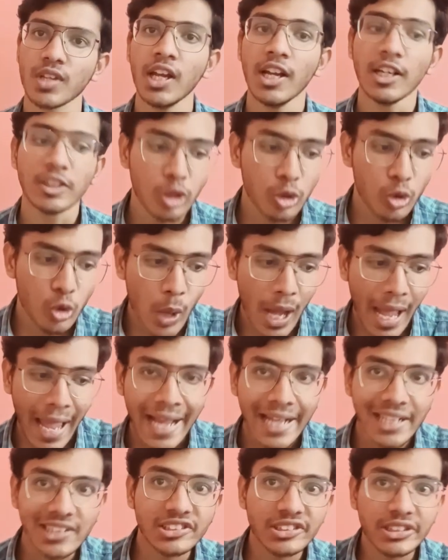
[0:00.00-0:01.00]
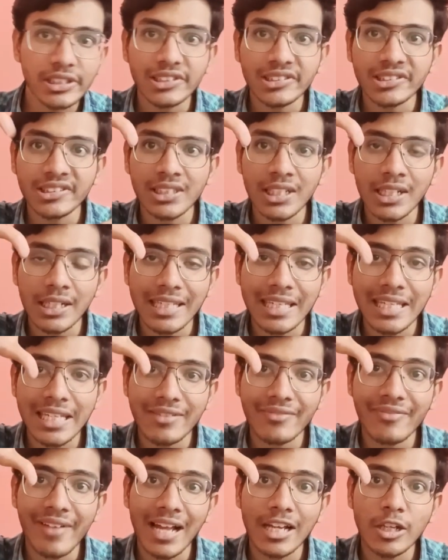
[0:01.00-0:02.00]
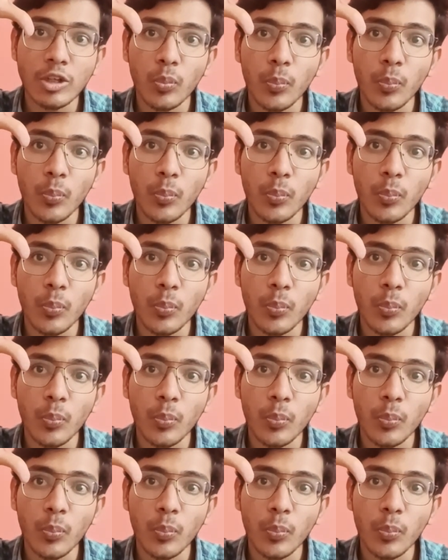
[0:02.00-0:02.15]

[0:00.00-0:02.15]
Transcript: So to access the key value